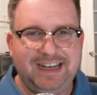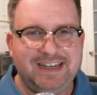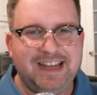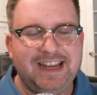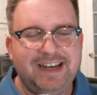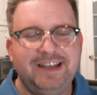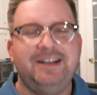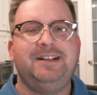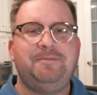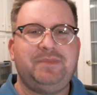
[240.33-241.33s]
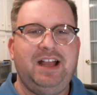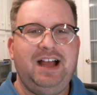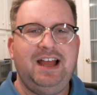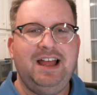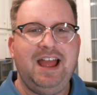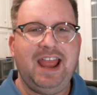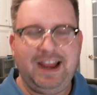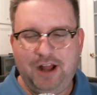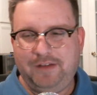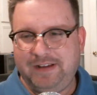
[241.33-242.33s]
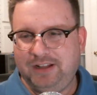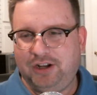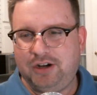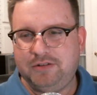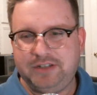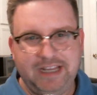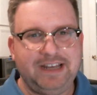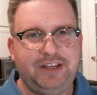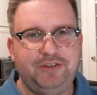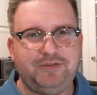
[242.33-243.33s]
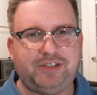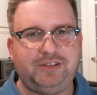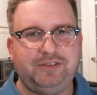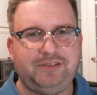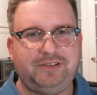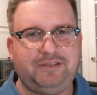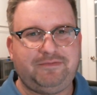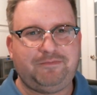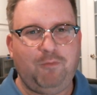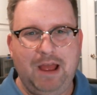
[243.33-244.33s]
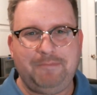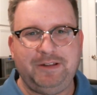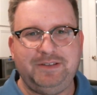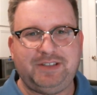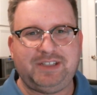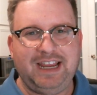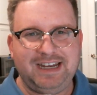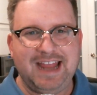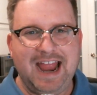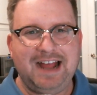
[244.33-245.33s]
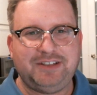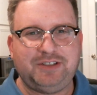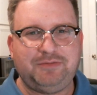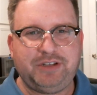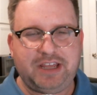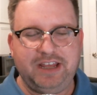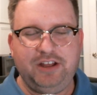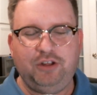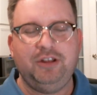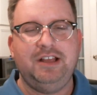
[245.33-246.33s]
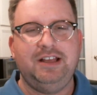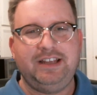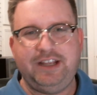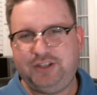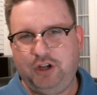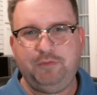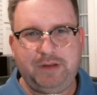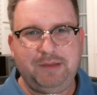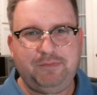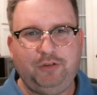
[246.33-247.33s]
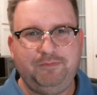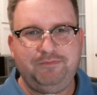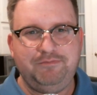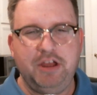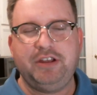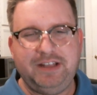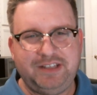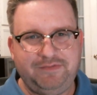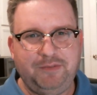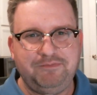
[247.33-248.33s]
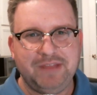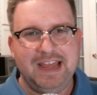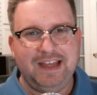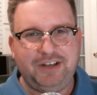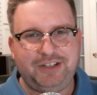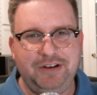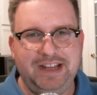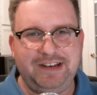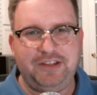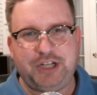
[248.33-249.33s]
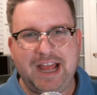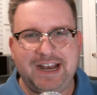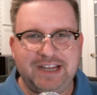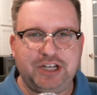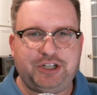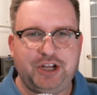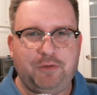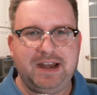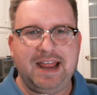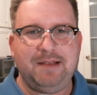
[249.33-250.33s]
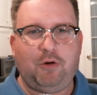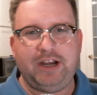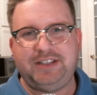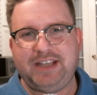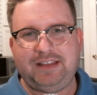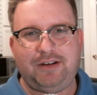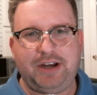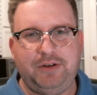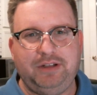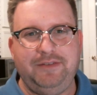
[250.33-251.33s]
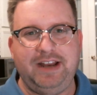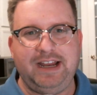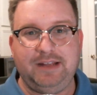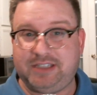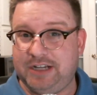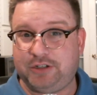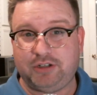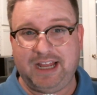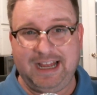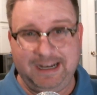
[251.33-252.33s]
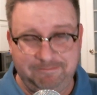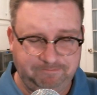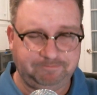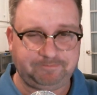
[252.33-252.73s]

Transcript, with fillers: indeed, uh, Adolf Hitler did use weapons and gas to kill his own people. Millions of them. Tune in to the Chad Hasty Show weekday mornings, 8.30 to 11 a.m. Central Time.